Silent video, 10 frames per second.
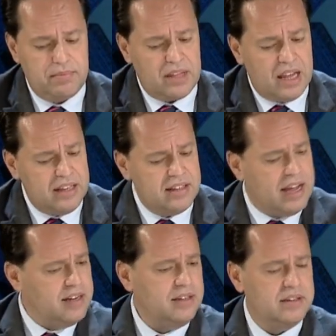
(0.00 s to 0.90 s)
And
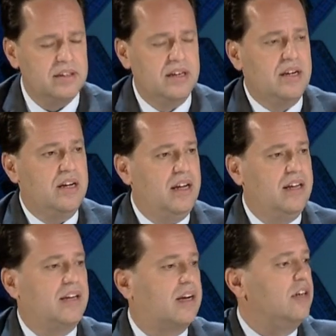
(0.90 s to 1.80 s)
then
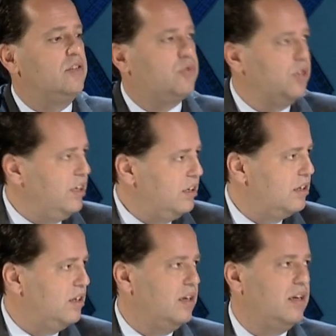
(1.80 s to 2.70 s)
the country
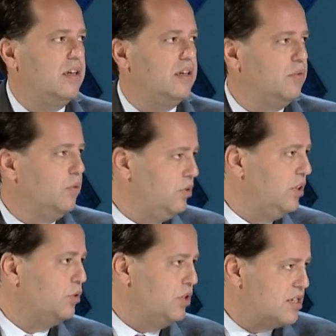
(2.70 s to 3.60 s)
will need
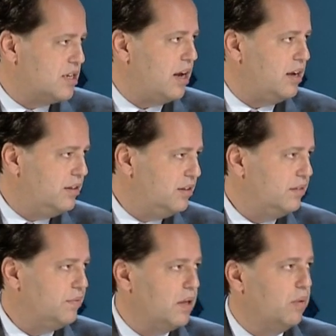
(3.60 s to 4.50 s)
to decide
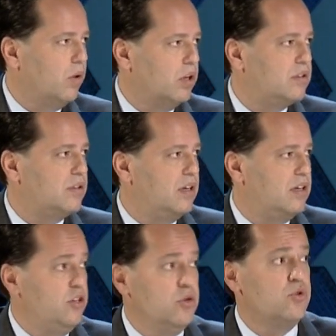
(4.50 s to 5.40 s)
what
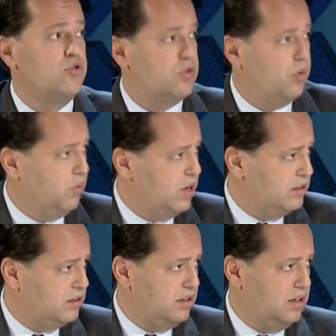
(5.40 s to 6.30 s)
use
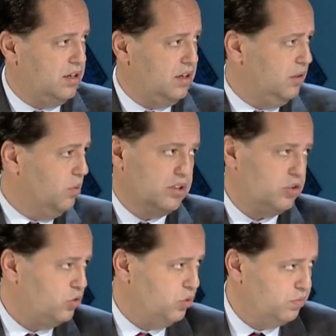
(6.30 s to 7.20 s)
it wants
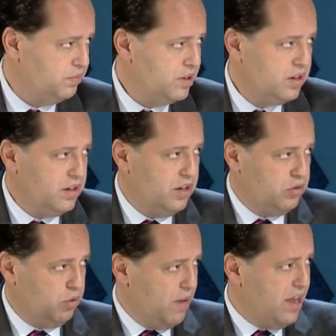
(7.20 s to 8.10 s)
to
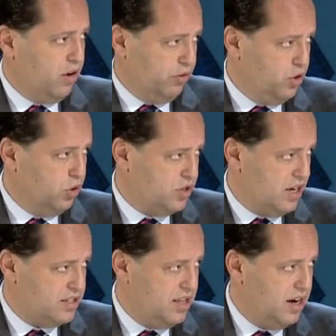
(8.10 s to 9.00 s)
make of those
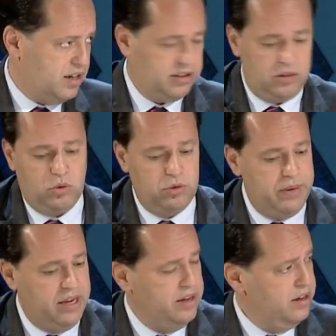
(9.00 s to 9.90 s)
SDRs. It could
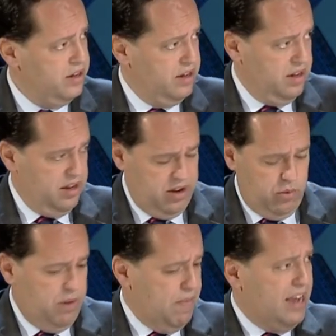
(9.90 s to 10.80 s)
be
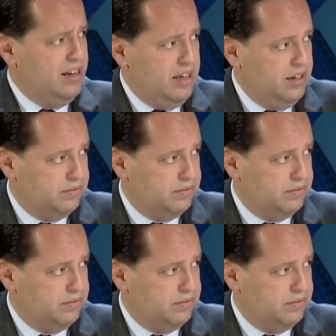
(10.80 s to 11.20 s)
remaining